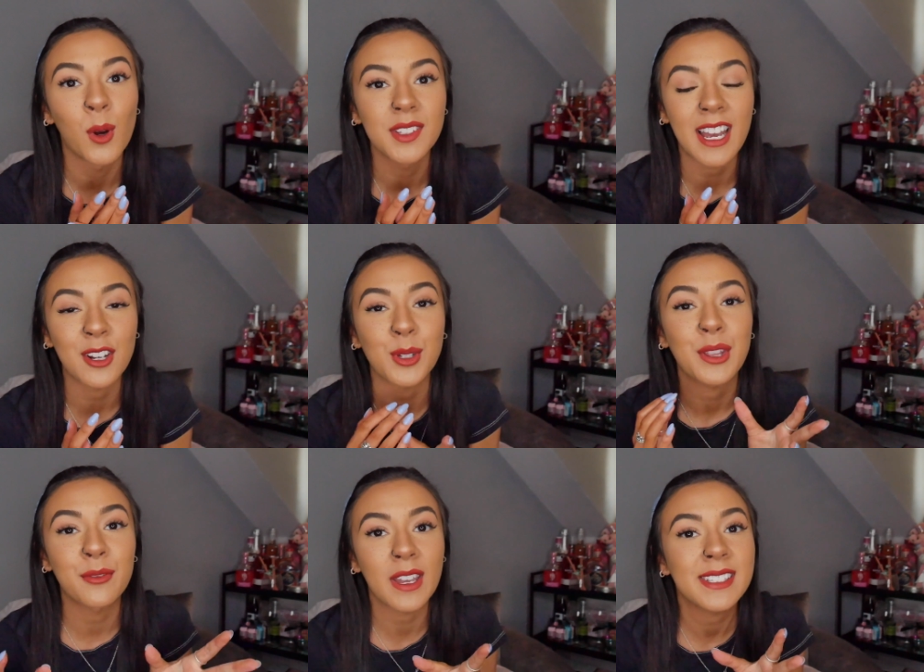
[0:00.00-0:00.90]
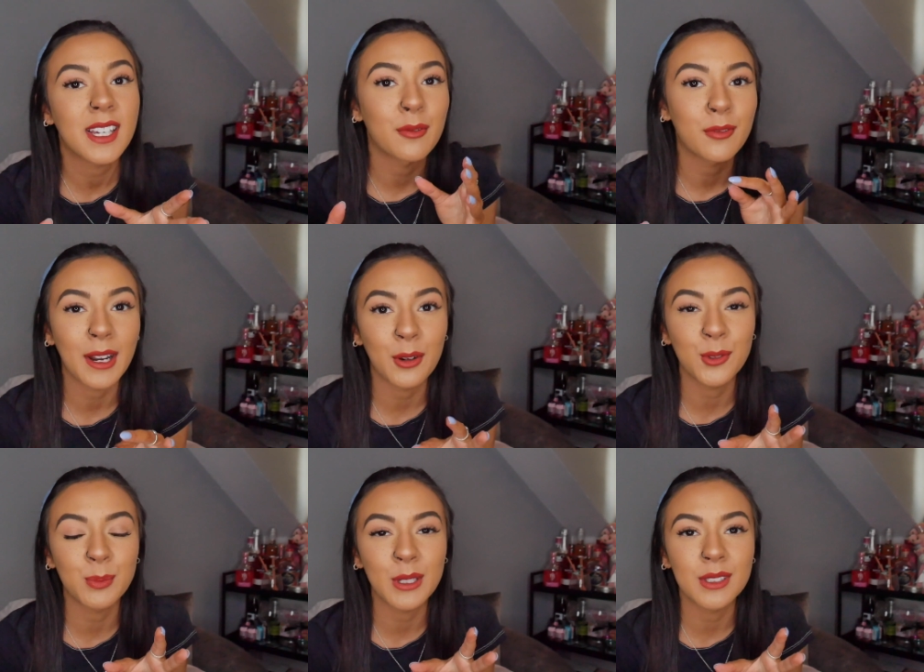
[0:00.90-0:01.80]
was actually the fake tan
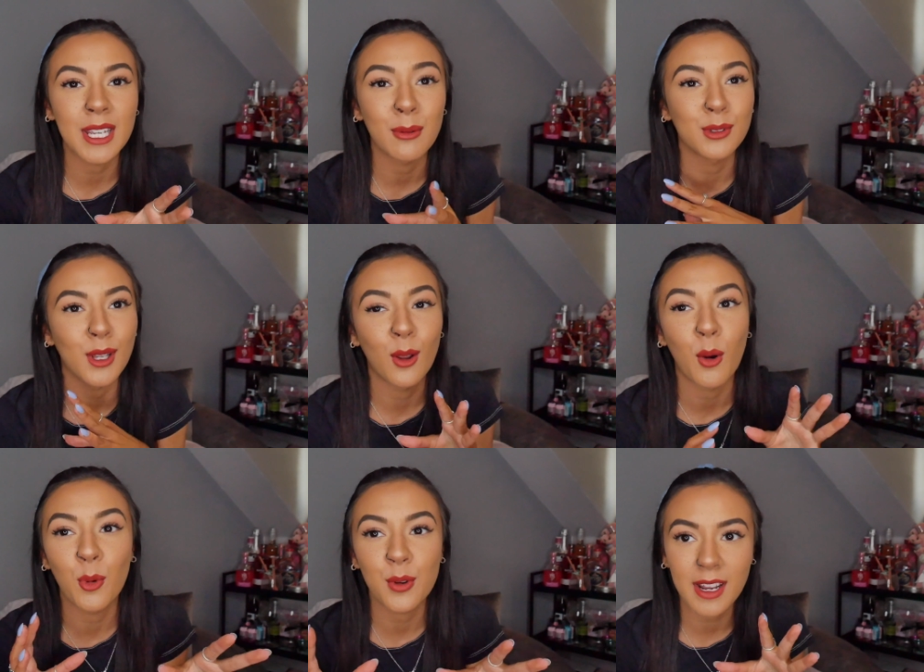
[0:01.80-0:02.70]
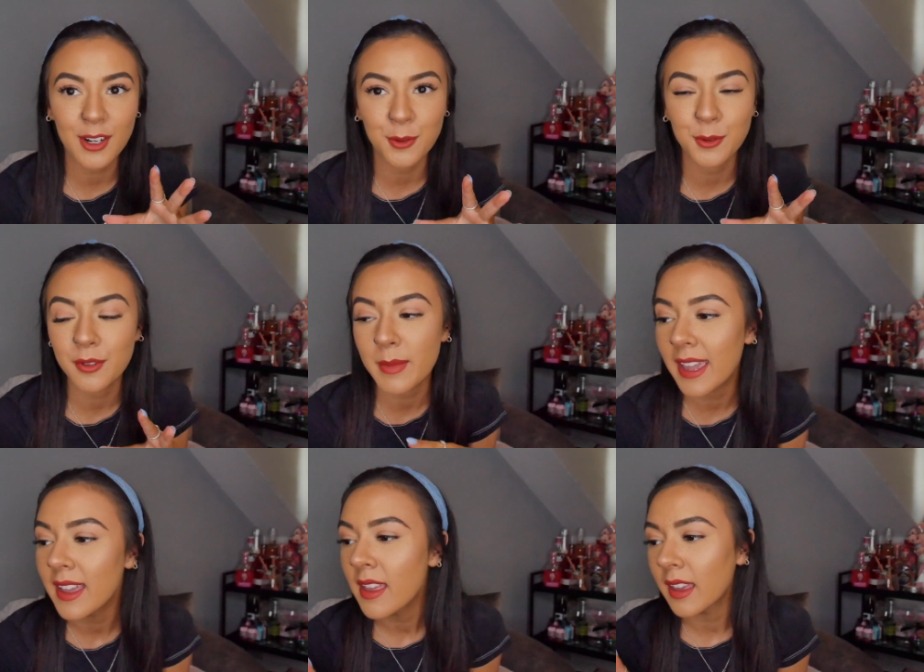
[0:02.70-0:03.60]
freckles because it was a lot more natural for
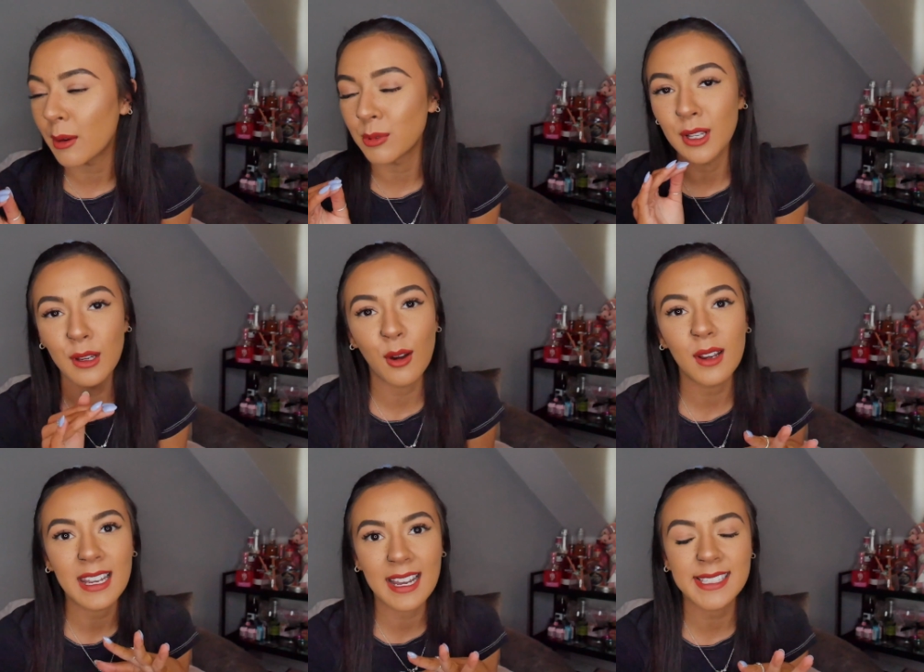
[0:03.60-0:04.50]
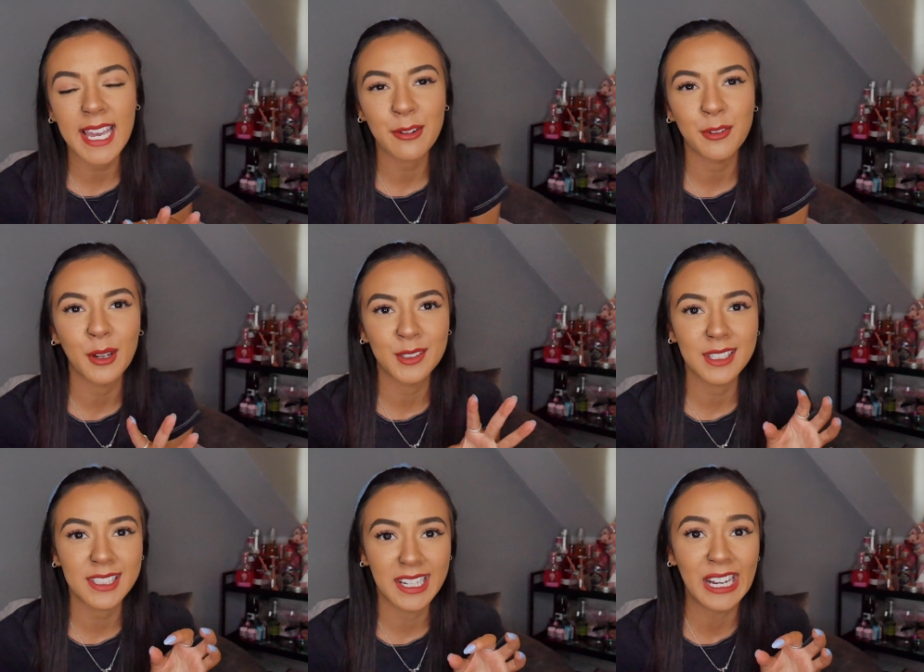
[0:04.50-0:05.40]
me. It was a lot less effort because
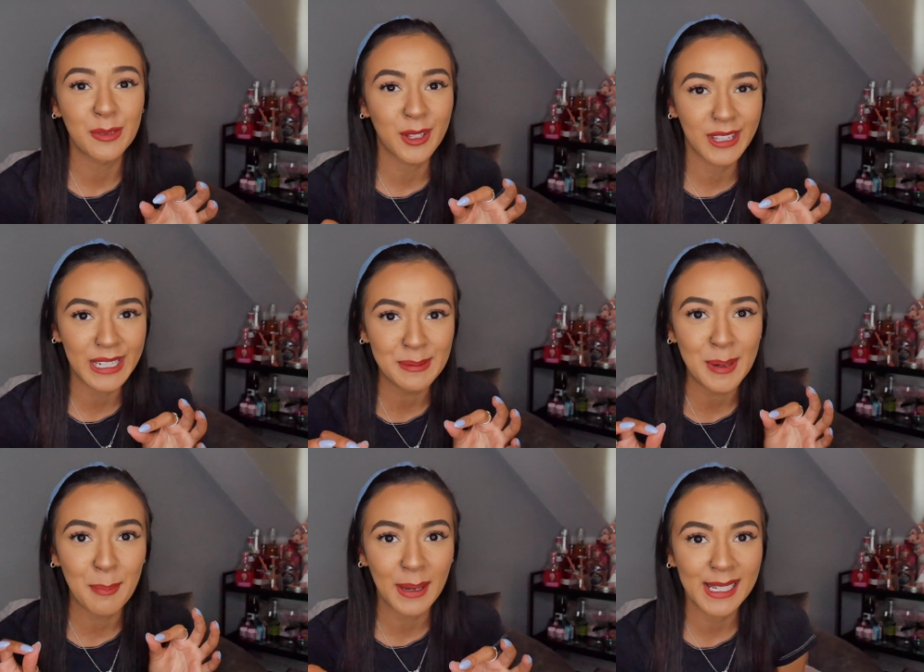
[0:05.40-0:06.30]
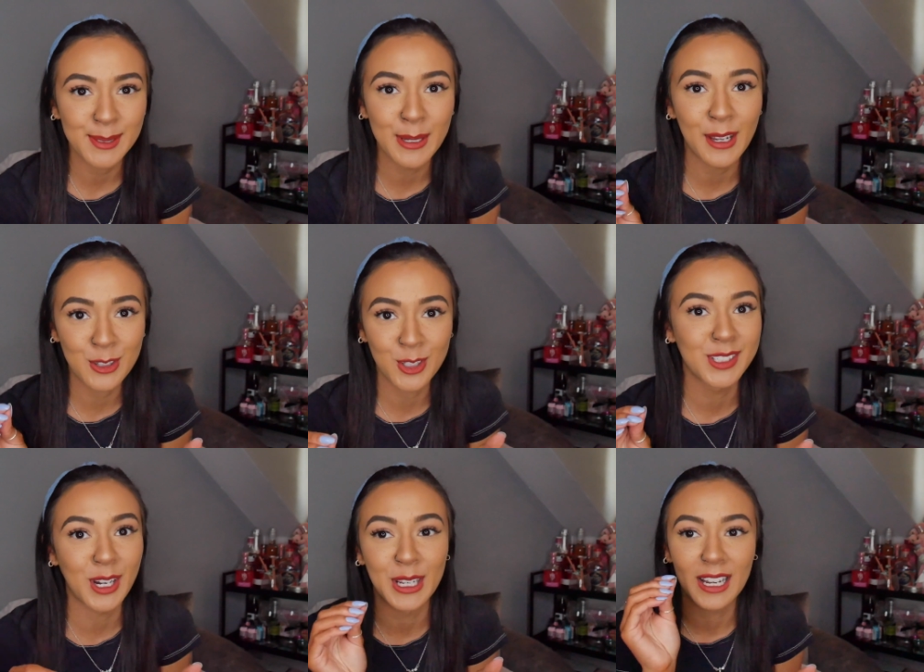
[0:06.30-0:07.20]
I didn't have to think about placement. I
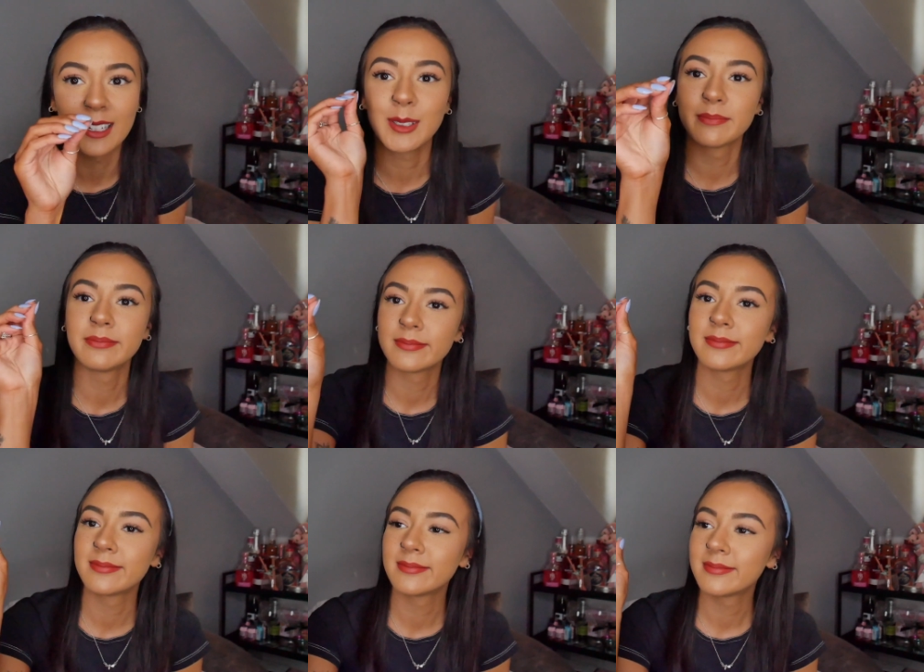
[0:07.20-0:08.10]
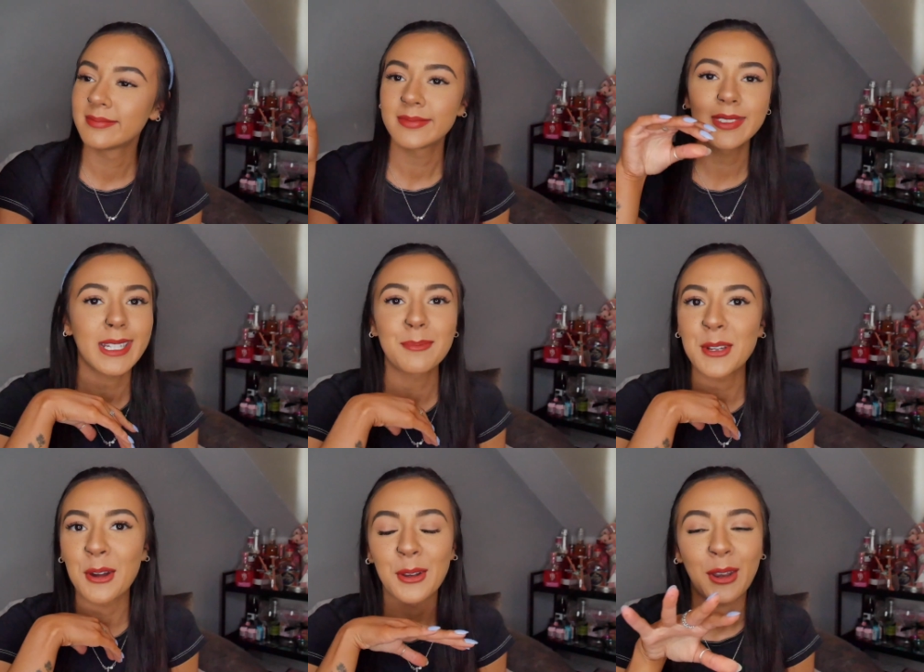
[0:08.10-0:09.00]
just kind of like
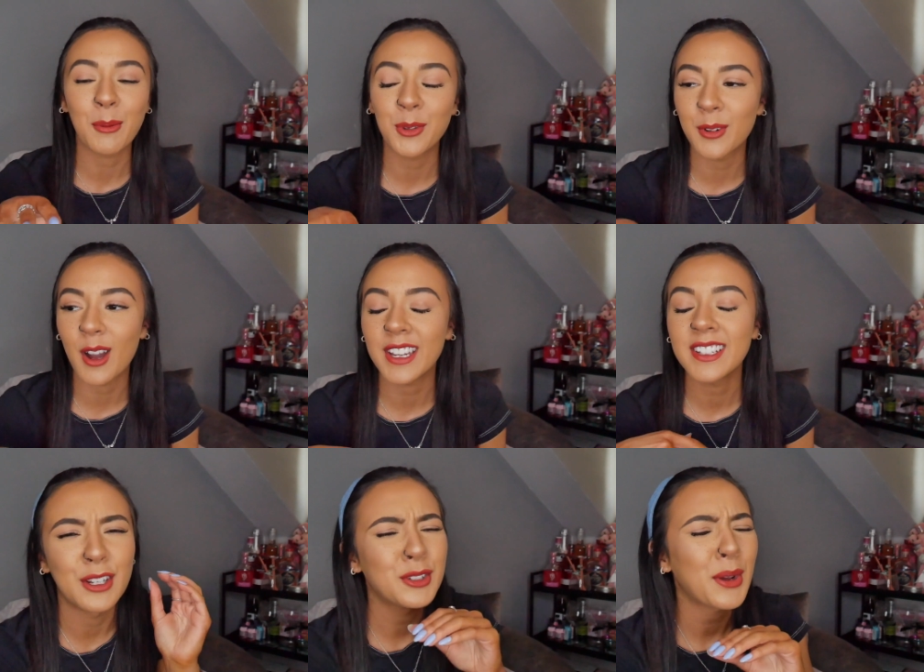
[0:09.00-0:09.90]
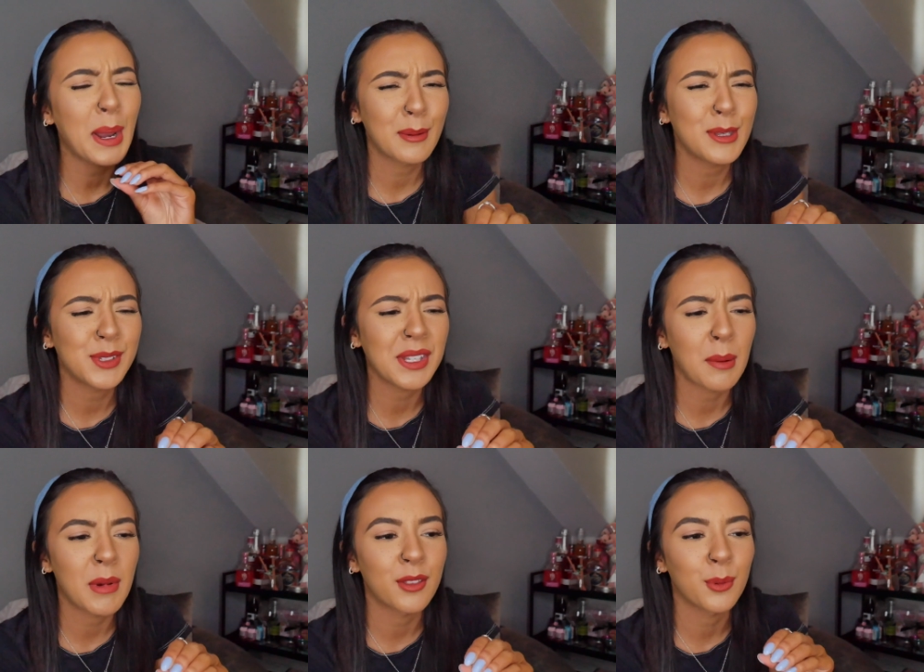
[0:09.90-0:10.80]
stamped it on and it was fine. I don't know how using
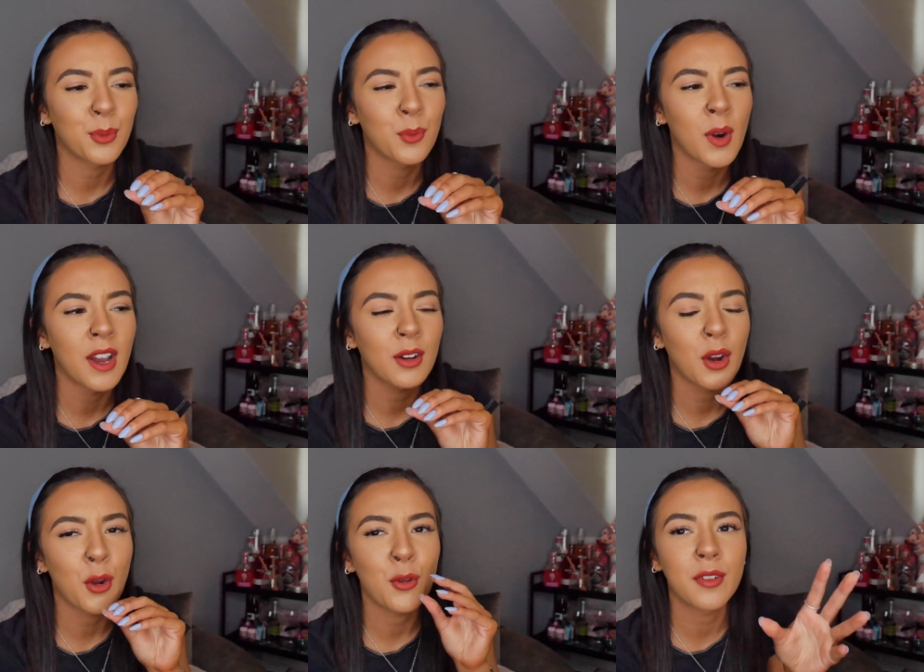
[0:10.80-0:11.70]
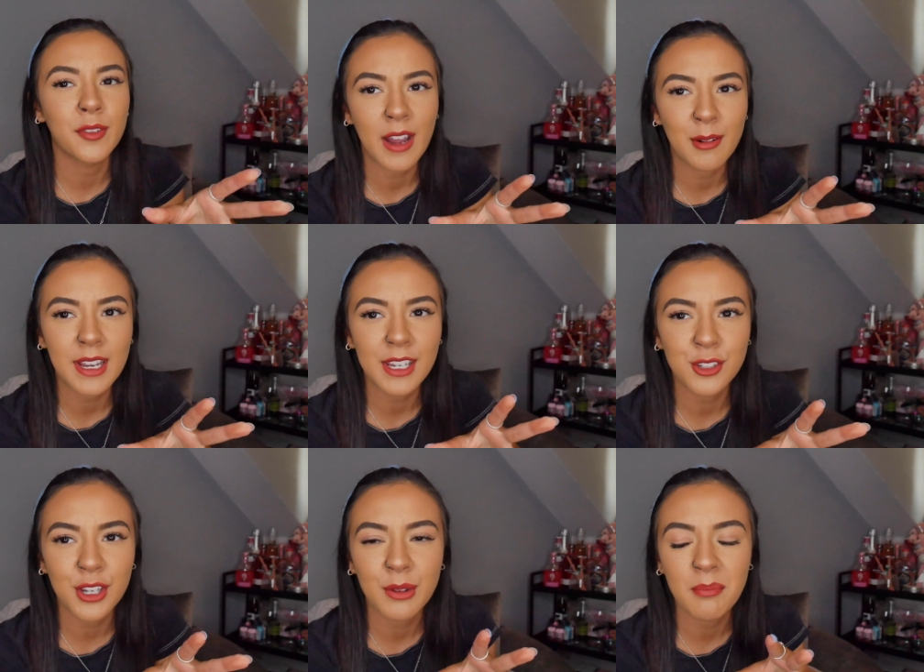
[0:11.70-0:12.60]
that method work over
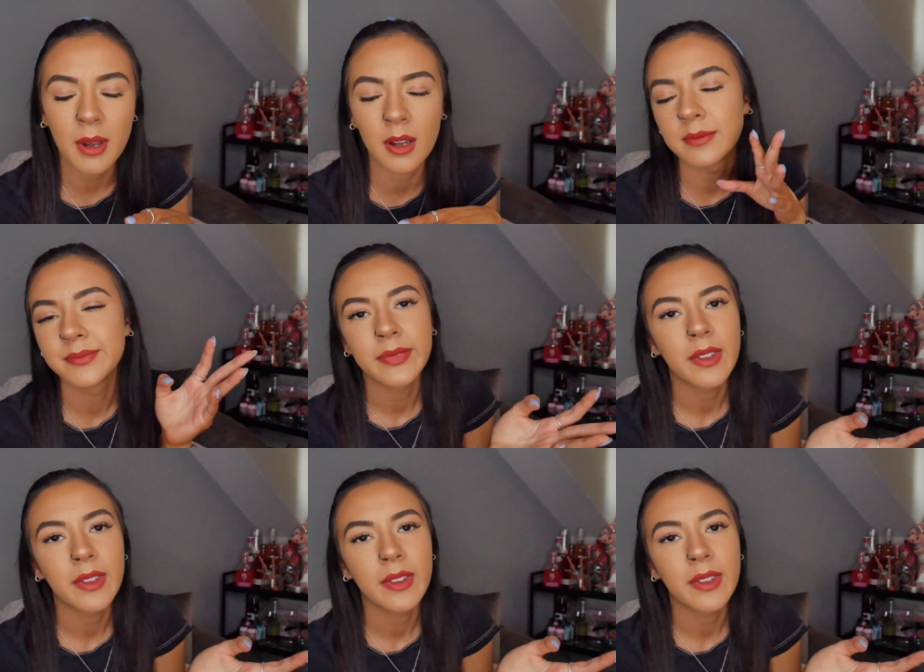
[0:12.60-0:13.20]
foundation, but